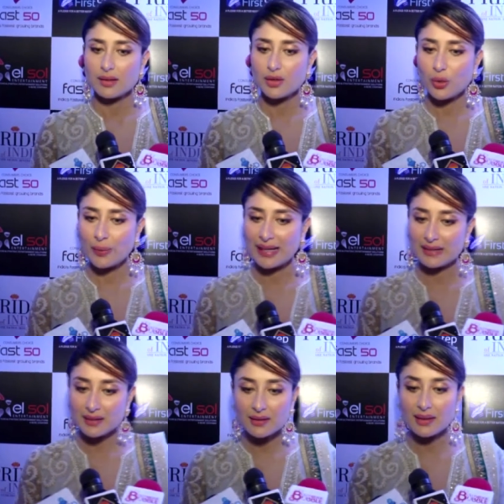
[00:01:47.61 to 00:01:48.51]
No, well,
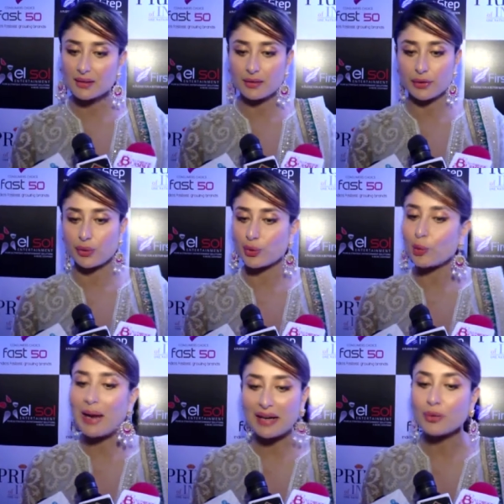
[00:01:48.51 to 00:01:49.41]
I think that,
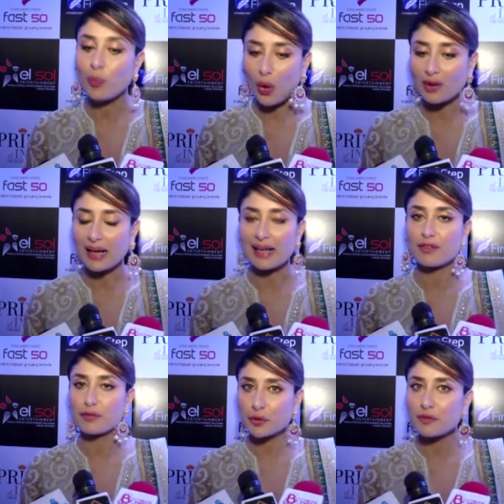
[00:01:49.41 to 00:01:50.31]
no matter what, I
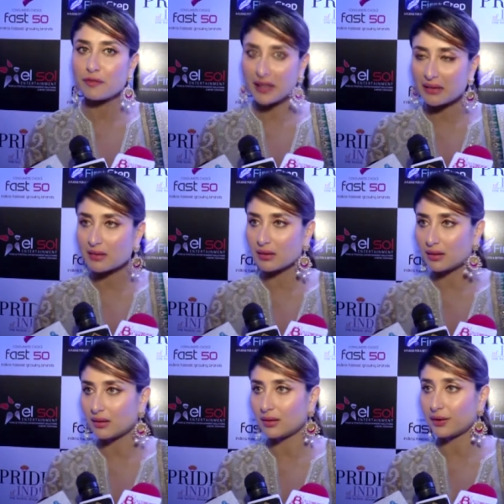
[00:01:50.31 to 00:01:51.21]
have full faith,
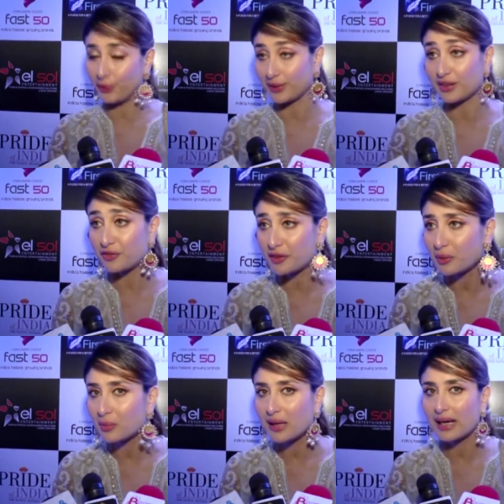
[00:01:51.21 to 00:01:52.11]
in the
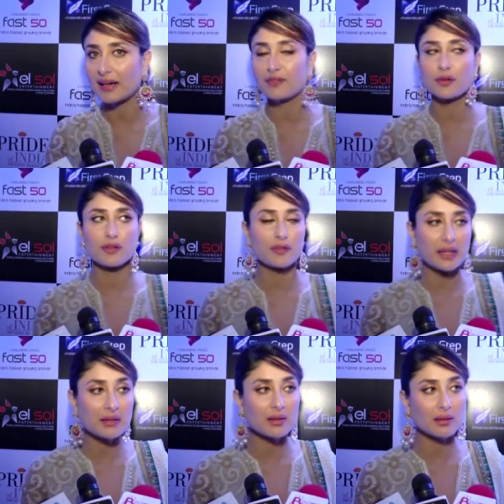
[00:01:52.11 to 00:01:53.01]
film. I have full
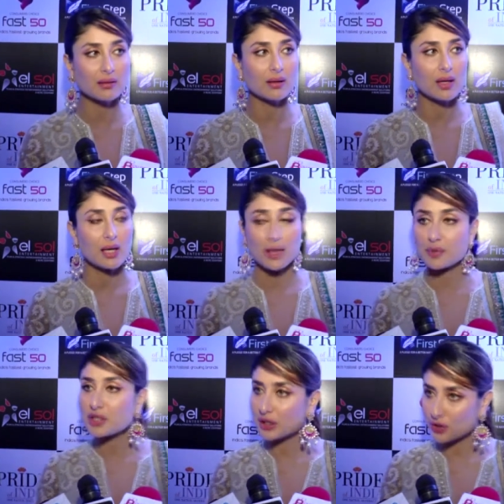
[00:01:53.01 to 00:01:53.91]
faith in
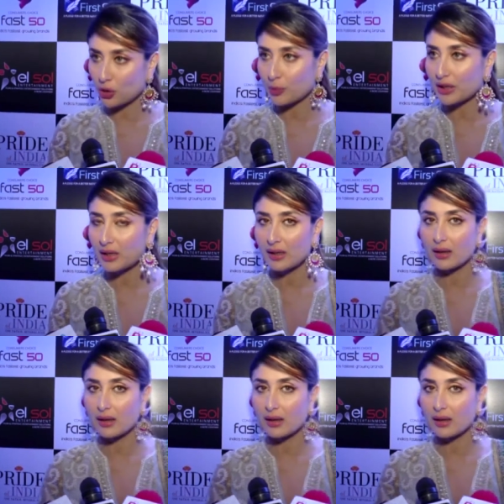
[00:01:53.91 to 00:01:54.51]
Abhishek Chaubey.